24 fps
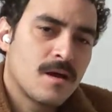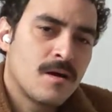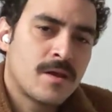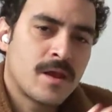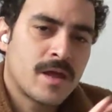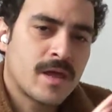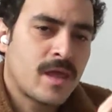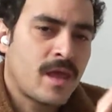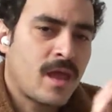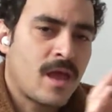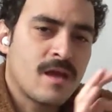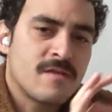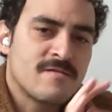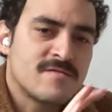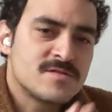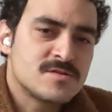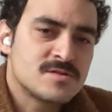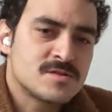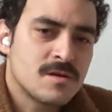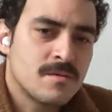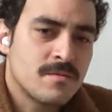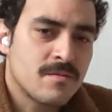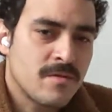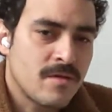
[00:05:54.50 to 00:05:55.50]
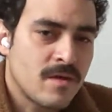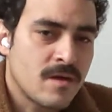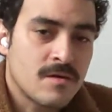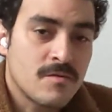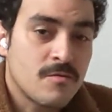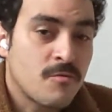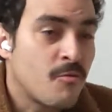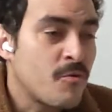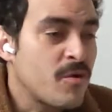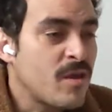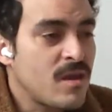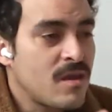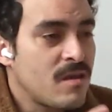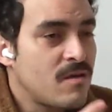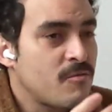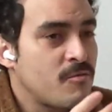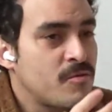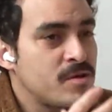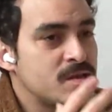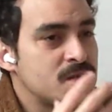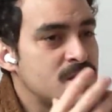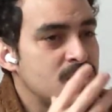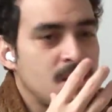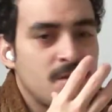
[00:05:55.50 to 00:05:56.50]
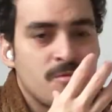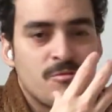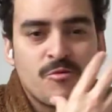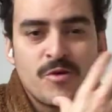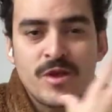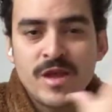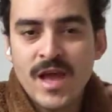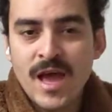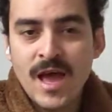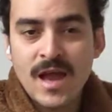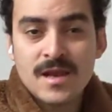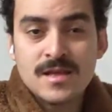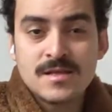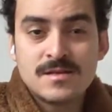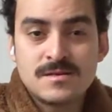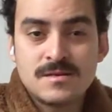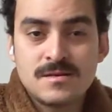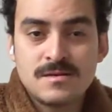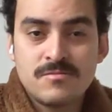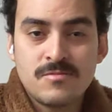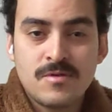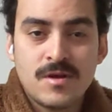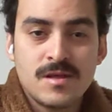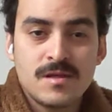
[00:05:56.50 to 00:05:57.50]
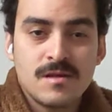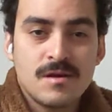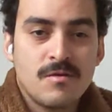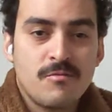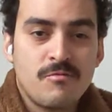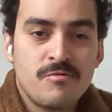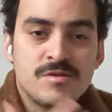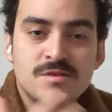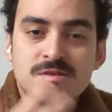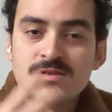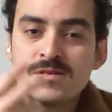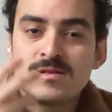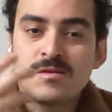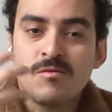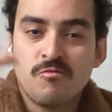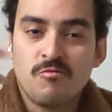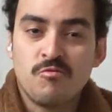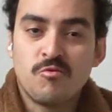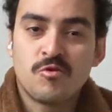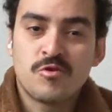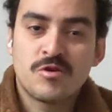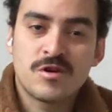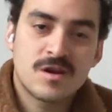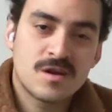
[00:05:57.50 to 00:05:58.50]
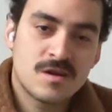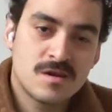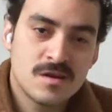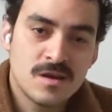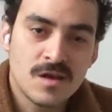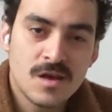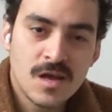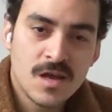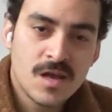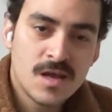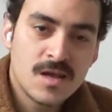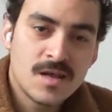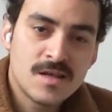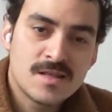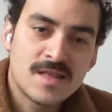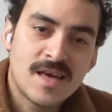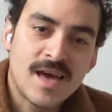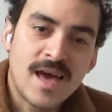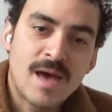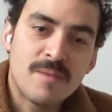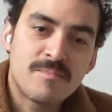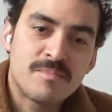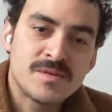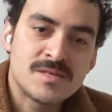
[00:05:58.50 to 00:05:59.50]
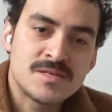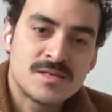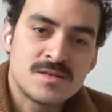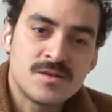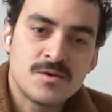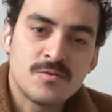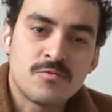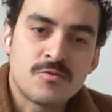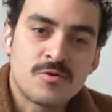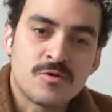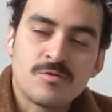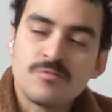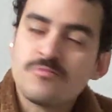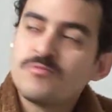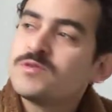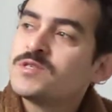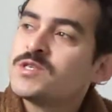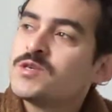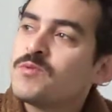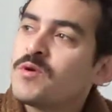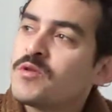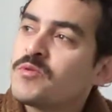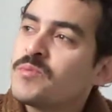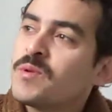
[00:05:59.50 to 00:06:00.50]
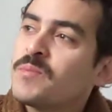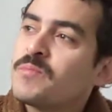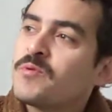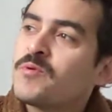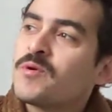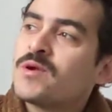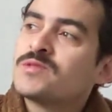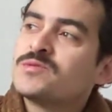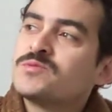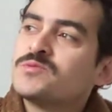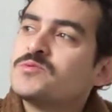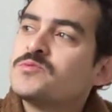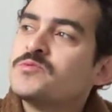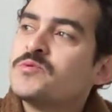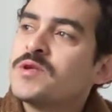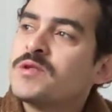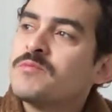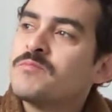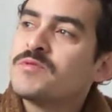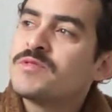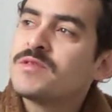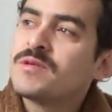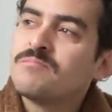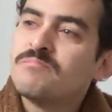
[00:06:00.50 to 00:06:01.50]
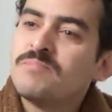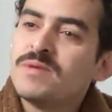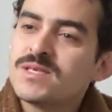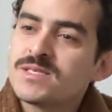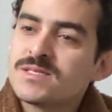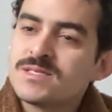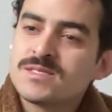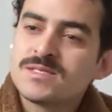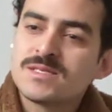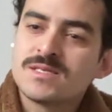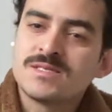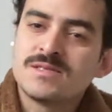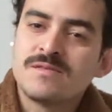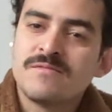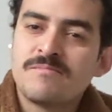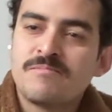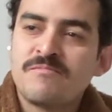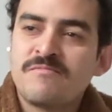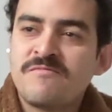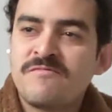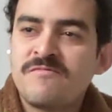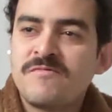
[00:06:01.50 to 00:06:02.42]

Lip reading: on a camera or something. We see reality, right? We see the work that happens in the world. We see what people are doing with the businesses, the